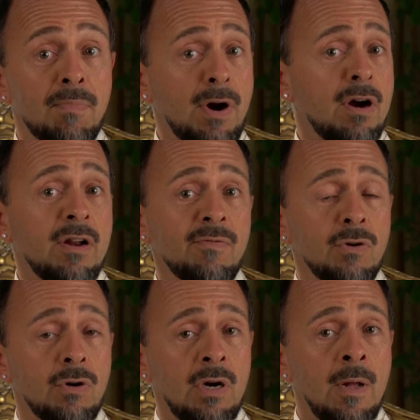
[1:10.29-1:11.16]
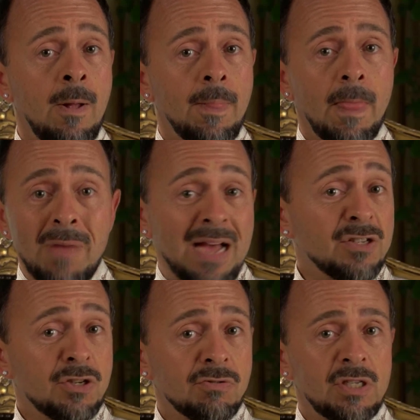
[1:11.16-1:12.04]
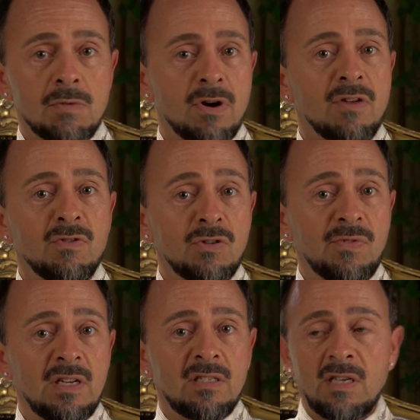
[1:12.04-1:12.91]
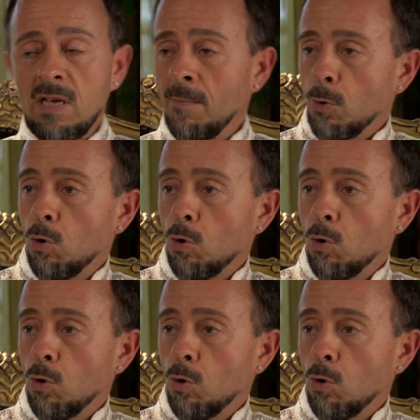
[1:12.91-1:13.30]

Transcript: part of your mastery, some part of your divinity,